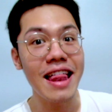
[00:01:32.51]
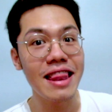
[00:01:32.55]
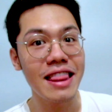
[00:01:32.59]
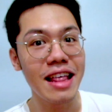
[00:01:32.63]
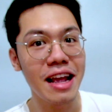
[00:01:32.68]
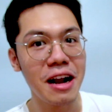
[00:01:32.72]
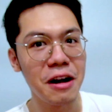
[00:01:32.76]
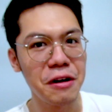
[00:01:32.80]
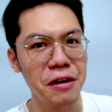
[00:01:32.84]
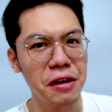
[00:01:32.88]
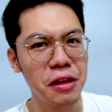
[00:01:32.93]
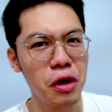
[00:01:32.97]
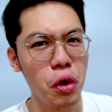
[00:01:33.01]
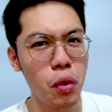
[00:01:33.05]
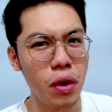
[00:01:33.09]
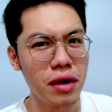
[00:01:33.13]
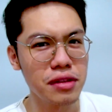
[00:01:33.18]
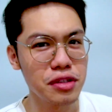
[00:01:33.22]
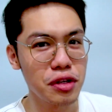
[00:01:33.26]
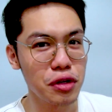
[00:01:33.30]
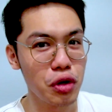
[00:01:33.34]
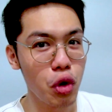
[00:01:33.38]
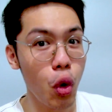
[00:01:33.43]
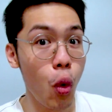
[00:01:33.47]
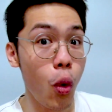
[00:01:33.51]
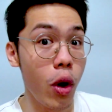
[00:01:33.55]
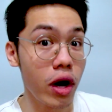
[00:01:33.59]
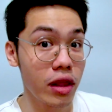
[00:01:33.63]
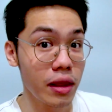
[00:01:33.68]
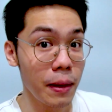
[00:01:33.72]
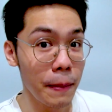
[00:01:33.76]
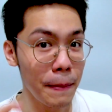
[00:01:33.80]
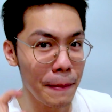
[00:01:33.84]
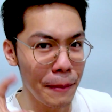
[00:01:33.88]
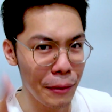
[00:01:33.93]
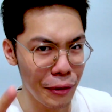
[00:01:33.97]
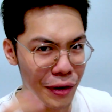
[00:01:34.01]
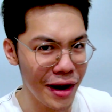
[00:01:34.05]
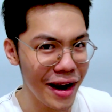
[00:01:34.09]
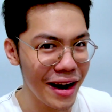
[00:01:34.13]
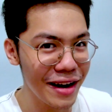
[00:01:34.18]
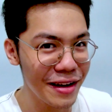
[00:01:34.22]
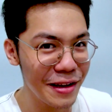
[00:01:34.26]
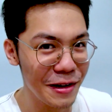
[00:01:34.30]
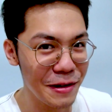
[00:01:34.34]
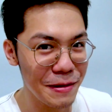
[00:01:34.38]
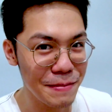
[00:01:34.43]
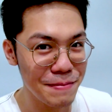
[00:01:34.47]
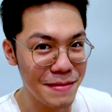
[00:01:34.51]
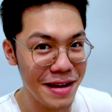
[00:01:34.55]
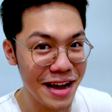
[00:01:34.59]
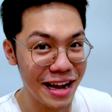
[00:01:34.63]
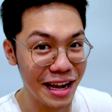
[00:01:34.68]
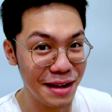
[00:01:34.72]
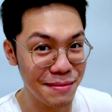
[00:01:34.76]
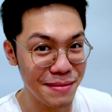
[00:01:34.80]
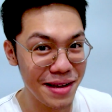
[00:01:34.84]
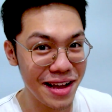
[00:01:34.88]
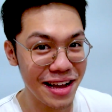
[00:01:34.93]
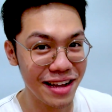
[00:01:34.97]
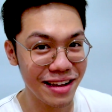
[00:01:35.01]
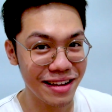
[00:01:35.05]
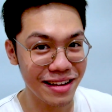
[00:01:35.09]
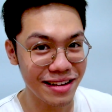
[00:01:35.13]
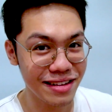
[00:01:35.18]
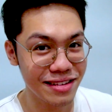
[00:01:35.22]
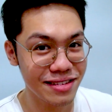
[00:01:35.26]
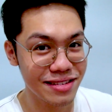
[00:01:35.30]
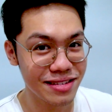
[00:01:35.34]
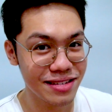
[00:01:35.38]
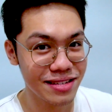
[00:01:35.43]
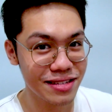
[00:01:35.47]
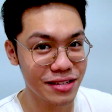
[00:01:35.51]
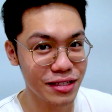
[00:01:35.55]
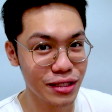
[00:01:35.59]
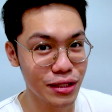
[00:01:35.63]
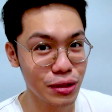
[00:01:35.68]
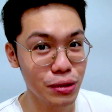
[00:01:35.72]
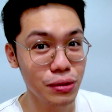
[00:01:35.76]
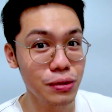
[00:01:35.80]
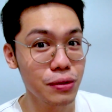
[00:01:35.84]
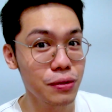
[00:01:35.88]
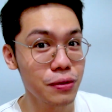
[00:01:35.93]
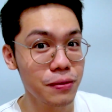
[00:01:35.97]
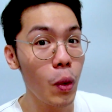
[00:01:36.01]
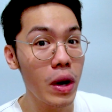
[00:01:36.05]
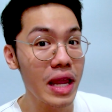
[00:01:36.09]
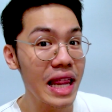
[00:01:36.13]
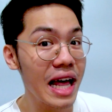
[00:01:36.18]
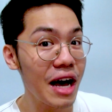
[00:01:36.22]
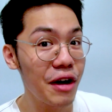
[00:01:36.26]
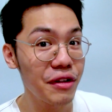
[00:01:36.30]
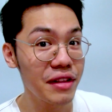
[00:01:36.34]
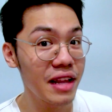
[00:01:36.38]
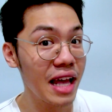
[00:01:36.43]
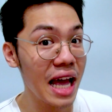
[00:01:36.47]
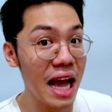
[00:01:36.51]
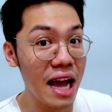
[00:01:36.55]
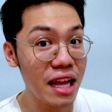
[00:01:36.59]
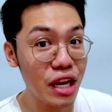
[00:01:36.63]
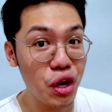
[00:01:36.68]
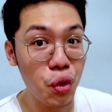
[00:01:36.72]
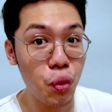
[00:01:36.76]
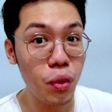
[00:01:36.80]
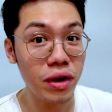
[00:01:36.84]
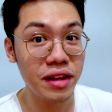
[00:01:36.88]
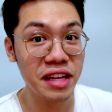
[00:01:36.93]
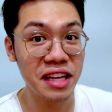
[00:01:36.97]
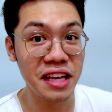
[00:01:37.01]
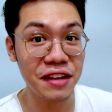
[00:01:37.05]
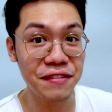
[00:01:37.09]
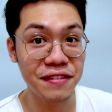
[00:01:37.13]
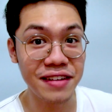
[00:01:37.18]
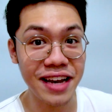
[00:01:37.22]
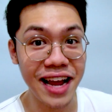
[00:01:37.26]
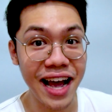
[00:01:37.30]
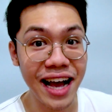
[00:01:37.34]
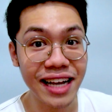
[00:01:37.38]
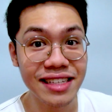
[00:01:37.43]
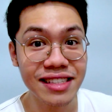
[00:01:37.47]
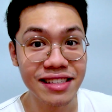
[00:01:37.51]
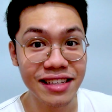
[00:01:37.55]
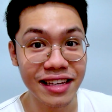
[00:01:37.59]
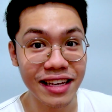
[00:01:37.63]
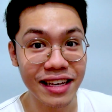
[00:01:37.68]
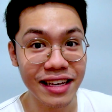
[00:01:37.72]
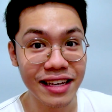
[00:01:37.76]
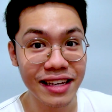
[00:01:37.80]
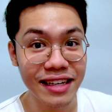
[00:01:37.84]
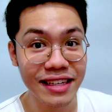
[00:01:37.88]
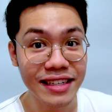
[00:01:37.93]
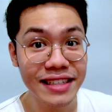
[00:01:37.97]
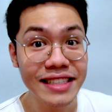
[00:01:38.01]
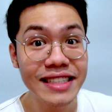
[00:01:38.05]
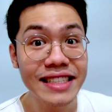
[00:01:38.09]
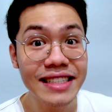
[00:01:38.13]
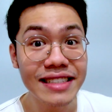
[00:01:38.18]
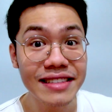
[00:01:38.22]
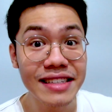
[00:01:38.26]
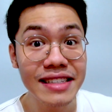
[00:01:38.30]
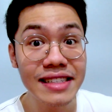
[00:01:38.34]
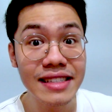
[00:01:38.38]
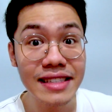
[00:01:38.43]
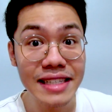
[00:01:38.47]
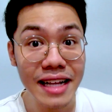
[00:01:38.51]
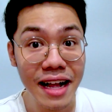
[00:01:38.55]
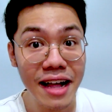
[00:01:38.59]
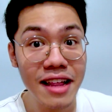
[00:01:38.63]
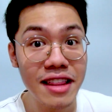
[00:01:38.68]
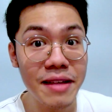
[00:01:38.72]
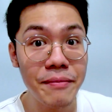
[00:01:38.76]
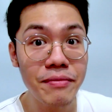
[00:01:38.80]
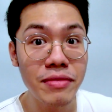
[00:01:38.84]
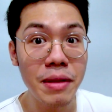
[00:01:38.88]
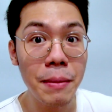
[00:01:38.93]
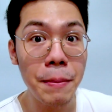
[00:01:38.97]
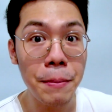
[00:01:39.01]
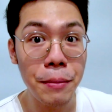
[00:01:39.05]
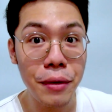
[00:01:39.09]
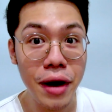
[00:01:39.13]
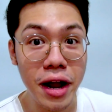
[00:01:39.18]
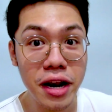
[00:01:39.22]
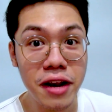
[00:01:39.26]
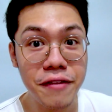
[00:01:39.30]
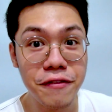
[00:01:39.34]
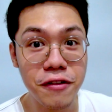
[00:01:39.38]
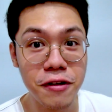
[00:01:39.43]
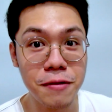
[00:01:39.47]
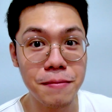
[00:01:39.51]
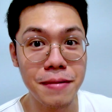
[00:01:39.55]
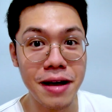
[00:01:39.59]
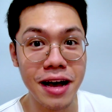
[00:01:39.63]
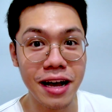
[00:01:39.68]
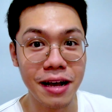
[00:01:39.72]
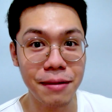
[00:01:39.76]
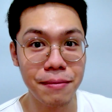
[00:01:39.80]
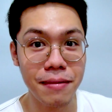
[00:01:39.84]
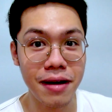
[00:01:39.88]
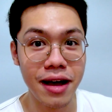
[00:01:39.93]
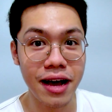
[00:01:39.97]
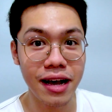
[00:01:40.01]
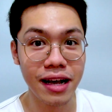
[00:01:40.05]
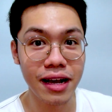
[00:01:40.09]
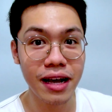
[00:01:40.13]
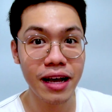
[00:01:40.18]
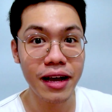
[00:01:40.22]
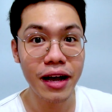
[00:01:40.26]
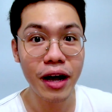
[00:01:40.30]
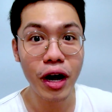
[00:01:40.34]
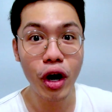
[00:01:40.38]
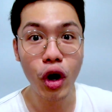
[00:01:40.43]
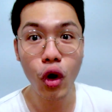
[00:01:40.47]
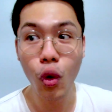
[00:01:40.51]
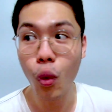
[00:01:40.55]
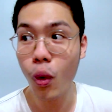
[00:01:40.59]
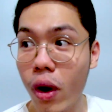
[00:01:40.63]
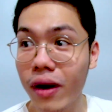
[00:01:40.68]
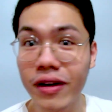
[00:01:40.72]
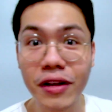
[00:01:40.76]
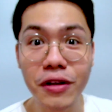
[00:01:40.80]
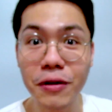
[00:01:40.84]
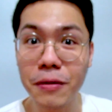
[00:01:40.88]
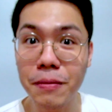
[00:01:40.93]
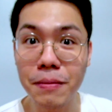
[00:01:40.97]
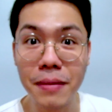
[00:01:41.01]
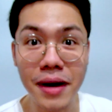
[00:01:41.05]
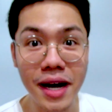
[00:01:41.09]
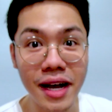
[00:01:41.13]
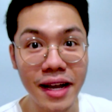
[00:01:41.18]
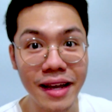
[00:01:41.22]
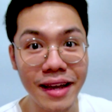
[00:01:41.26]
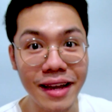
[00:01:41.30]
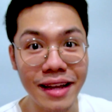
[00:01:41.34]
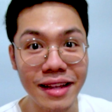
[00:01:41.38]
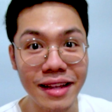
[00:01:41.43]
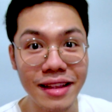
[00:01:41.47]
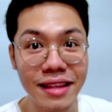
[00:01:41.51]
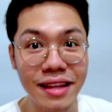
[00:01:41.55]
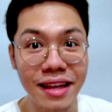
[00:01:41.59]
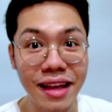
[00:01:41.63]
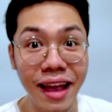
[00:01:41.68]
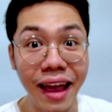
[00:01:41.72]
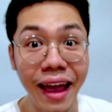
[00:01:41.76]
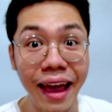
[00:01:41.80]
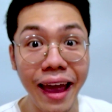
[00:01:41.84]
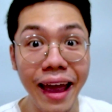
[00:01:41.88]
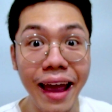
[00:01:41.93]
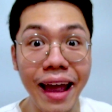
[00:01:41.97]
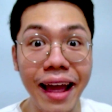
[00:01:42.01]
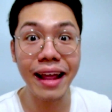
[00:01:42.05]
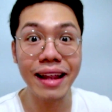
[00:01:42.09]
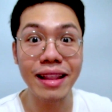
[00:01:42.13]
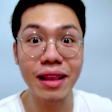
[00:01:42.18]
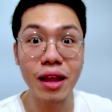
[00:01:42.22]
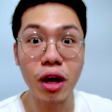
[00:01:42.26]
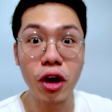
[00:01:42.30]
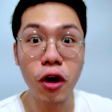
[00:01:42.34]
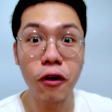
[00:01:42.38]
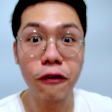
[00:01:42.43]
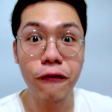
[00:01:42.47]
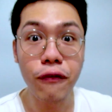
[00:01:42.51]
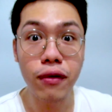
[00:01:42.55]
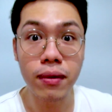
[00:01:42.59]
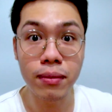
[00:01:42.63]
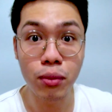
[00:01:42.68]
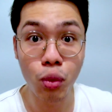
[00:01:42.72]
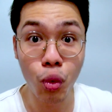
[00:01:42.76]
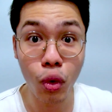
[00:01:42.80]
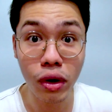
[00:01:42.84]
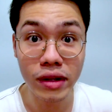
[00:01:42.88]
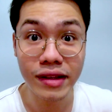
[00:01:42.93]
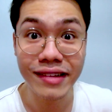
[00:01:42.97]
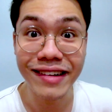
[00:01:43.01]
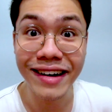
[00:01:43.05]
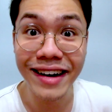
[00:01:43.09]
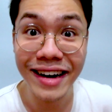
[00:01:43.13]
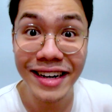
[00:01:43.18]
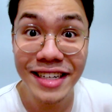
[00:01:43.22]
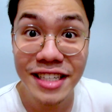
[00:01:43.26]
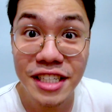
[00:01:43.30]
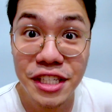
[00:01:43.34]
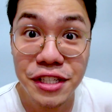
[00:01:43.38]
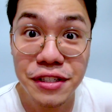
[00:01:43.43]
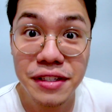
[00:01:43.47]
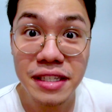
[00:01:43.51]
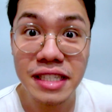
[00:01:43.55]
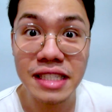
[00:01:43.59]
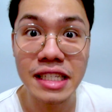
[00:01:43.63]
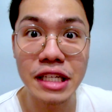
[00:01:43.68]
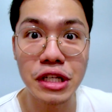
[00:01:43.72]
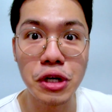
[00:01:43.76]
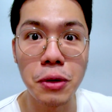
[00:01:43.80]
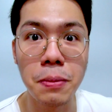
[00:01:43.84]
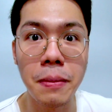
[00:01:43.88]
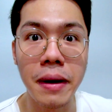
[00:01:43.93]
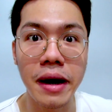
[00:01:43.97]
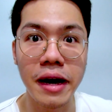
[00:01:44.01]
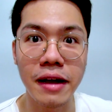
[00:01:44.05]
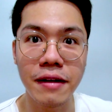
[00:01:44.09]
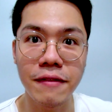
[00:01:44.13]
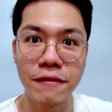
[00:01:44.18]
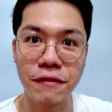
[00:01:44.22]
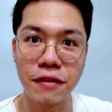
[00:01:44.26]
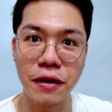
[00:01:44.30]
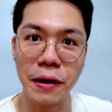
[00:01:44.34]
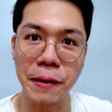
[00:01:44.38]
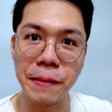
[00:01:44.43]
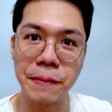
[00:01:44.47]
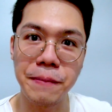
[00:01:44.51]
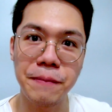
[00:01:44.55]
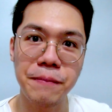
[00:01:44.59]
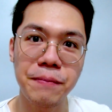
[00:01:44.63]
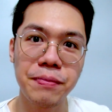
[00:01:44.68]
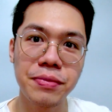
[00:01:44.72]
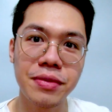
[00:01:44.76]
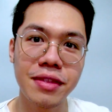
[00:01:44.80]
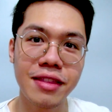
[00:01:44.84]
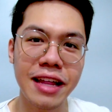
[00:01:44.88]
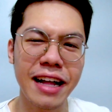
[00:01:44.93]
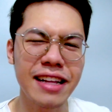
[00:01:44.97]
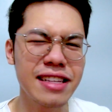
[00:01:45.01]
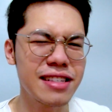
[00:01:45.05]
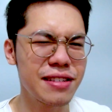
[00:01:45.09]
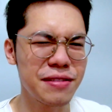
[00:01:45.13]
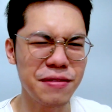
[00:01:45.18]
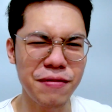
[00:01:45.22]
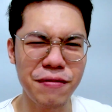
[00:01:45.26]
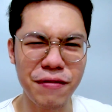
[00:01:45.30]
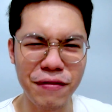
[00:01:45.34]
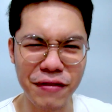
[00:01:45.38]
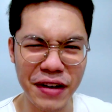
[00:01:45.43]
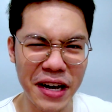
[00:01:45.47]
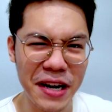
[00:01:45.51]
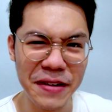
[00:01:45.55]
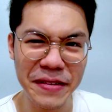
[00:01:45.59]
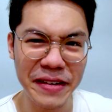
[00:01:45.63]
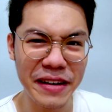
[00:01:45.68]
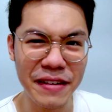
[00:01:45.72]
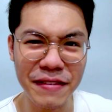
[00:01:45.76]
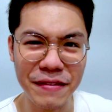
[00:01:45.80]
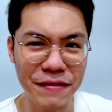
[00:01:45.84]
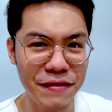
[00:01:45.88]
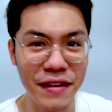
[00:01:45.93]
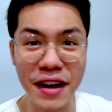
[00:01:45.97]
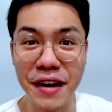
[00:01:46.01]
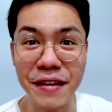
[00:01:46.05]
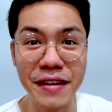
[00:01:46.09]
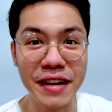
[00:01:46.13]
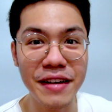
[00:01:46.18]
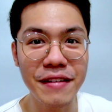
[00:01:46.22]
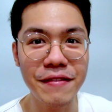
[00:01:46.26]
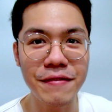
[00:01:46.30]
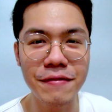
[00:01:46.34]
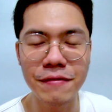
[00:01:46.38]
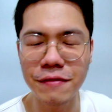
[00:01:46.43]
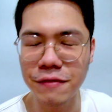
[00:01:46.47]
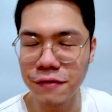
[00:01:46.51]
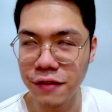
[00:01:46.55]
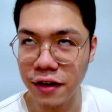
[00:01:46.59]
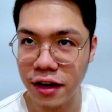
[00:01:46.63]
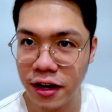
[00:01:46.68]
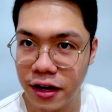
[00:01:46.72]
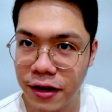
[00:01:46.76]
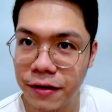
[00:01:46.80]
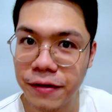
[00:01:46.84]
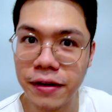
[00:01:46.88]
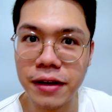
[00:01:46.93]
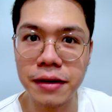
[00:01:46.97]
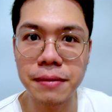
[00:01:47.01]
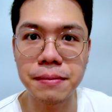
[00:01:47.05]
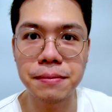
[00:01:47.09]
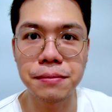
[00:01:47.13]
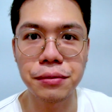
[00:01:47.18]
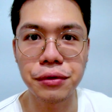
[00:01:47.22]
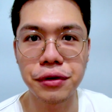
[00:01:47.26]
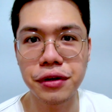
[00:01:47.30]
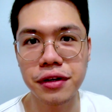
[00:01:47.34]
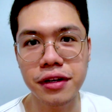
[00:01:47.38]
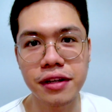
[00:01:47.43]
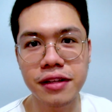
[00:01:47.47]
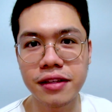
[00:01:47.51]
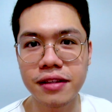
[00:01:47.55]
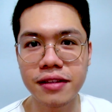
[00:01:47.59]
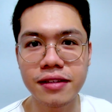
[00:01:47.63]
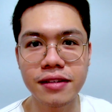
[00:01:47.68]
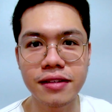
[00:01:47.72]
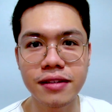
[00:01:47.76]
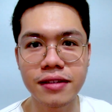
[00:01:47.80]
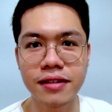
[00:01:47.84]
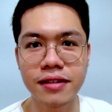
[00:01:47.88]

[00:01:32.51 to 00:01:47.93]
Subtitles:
They really want to know what brand your backpack is. So without anyone even asking, just tell them the brand of your backpack. Where did you buy it? And from what country did you buy it from? That's very, very, very important.